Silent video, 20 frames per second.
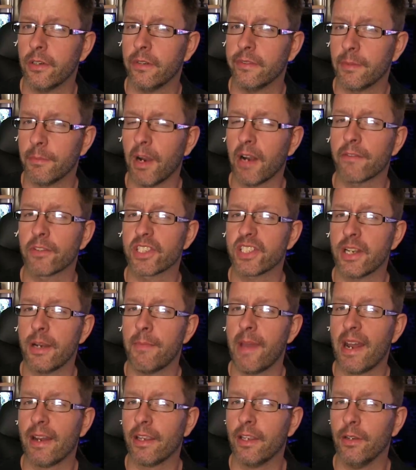of the Marvel
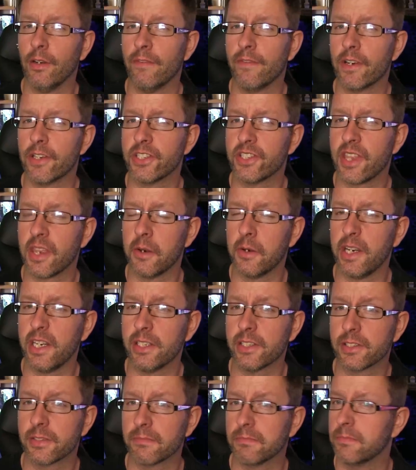Cinematic Universe
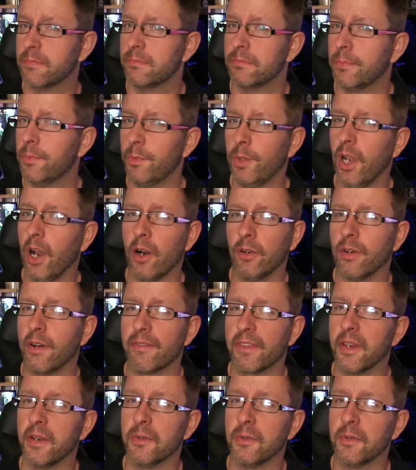theories? We all love